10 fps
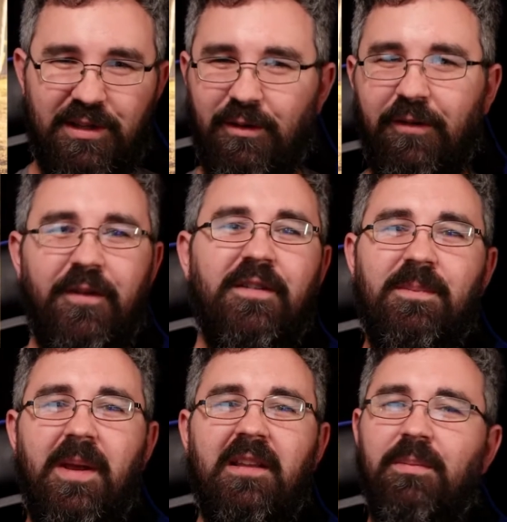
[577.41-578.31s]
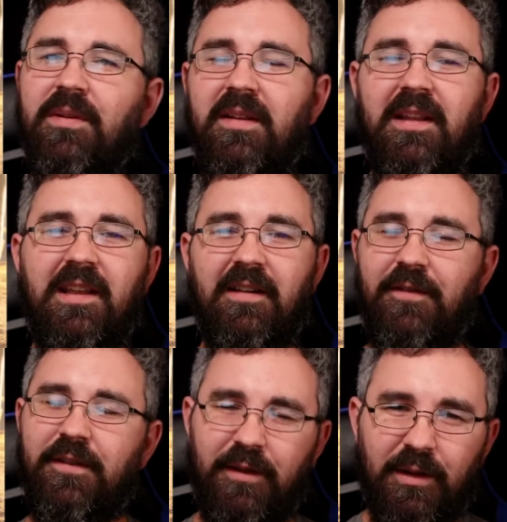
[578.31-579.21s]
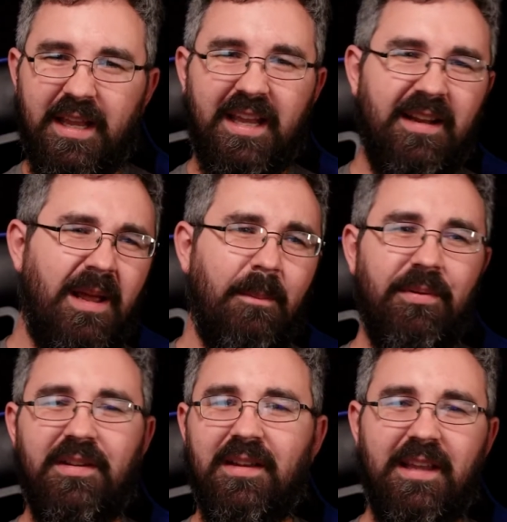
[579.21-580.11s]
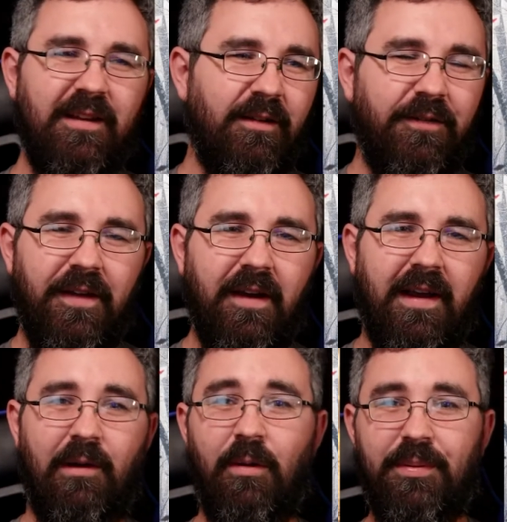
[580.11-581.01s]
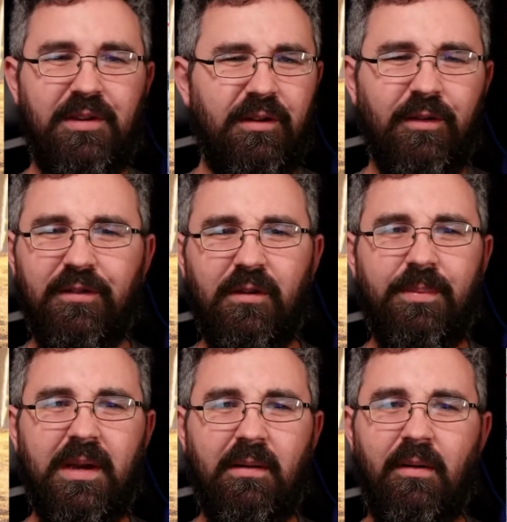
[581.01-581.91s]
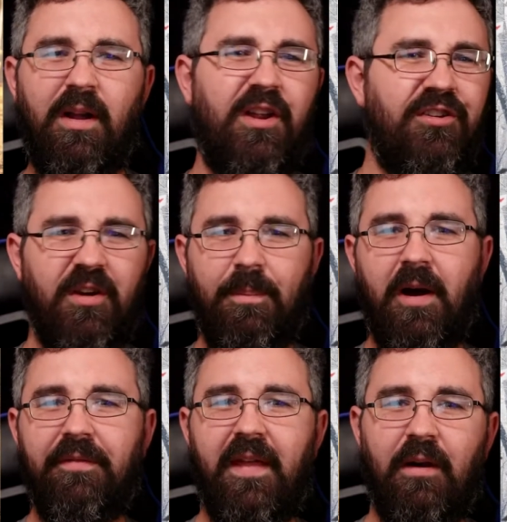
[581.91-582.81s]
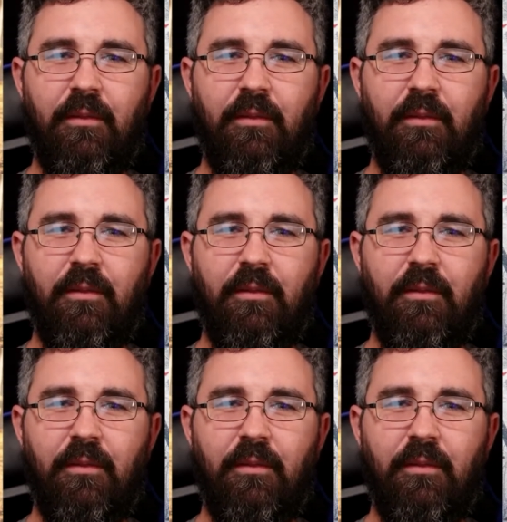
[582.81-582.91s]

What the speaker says: do a few spins. Pretend like you're, if it's a little kid, pretend you're a fairy, or pretend you're a superhero. Jump off that